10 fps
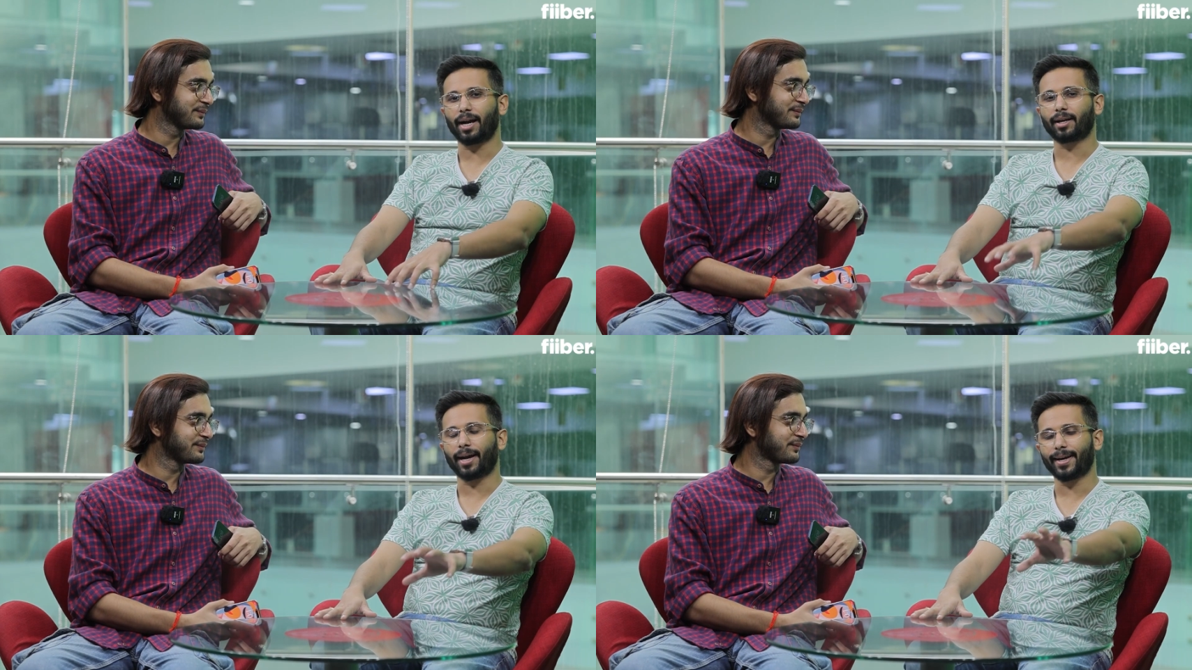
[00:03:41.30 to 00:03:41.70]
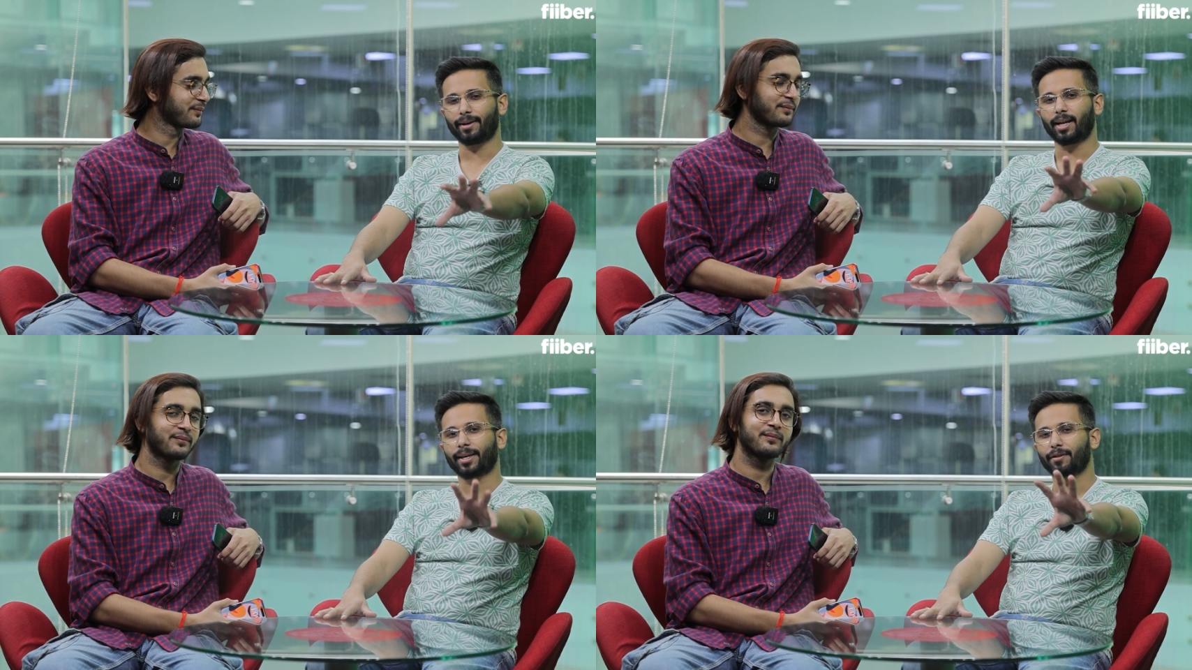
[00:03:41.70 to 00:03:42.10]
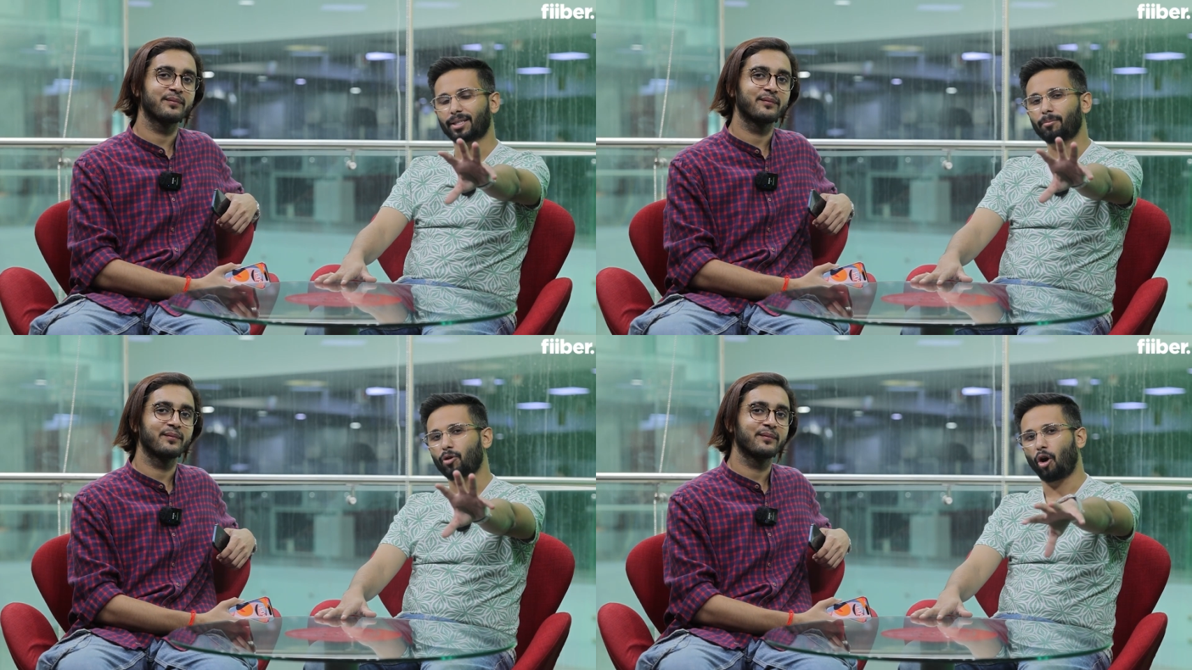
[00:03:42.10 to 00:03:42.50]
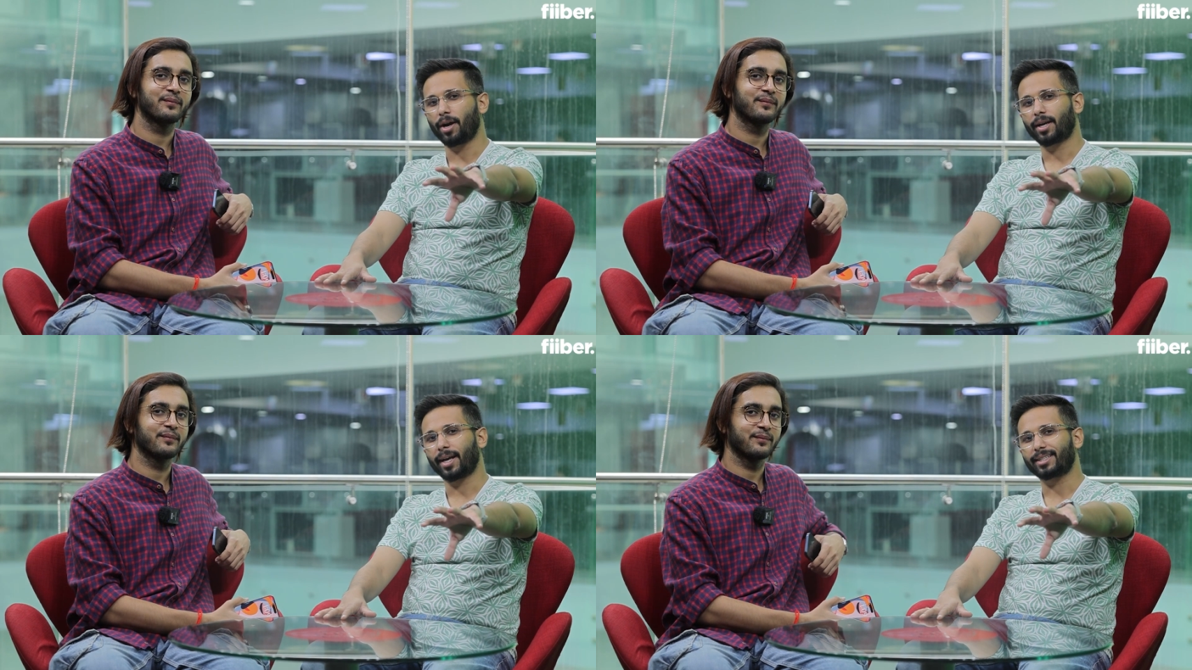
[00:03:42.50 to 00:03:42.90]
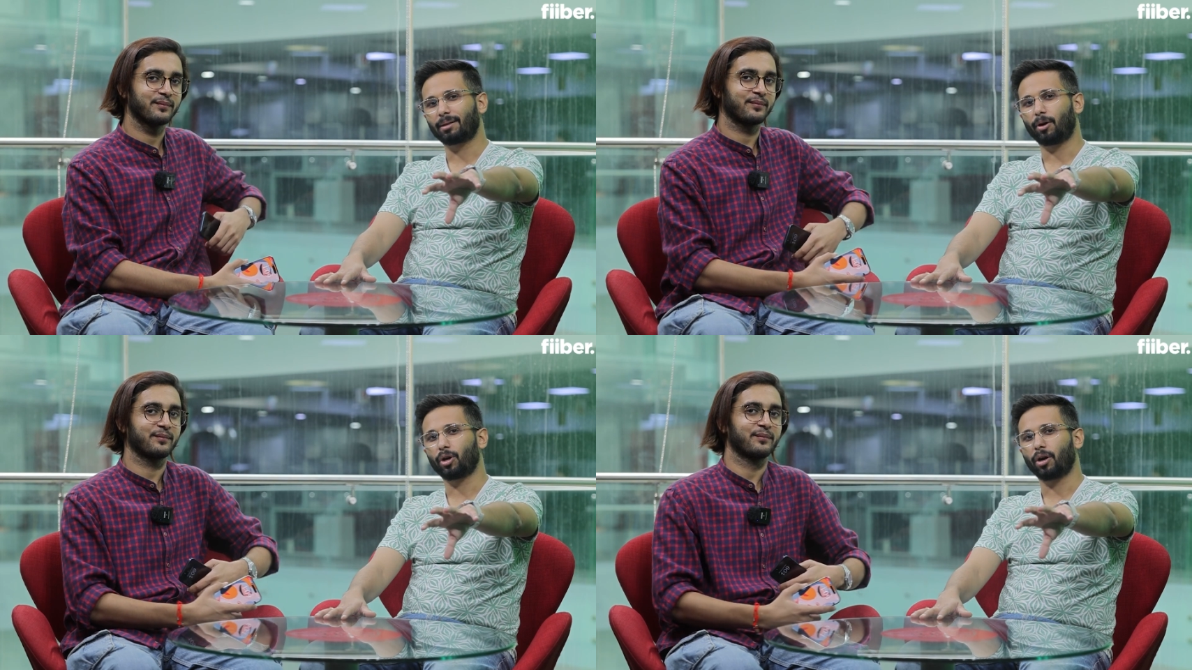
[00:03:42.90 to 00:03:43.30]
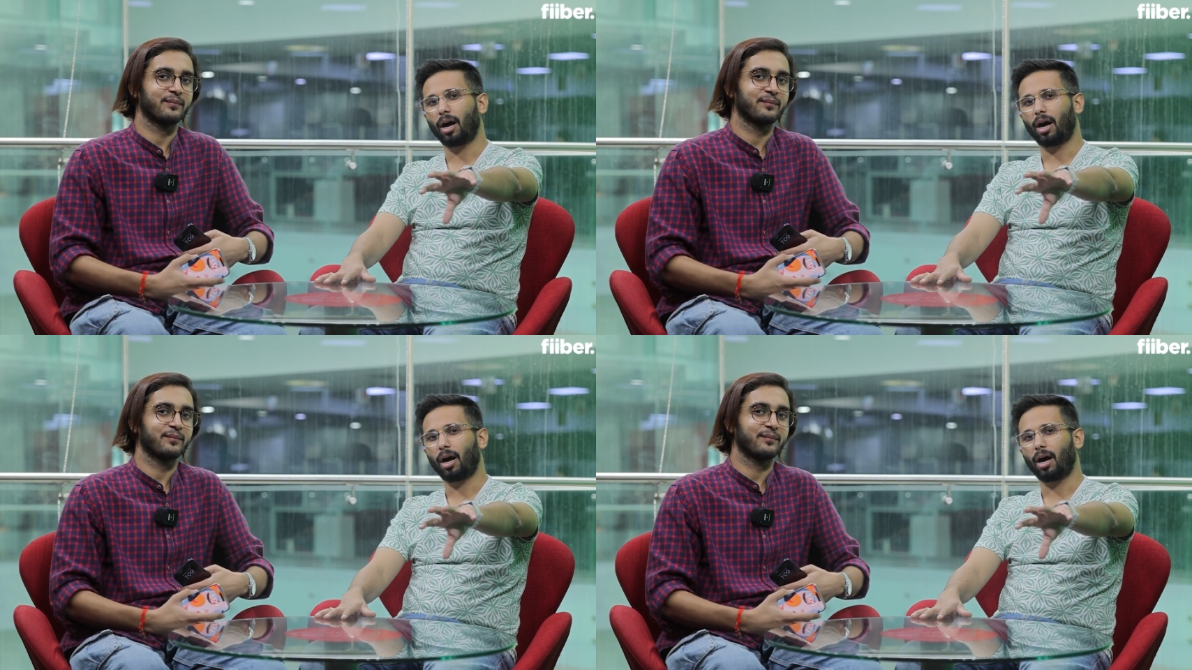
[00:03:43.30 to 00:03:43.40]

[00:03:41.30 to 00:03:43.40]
Speaker 1: that I, will give you some context about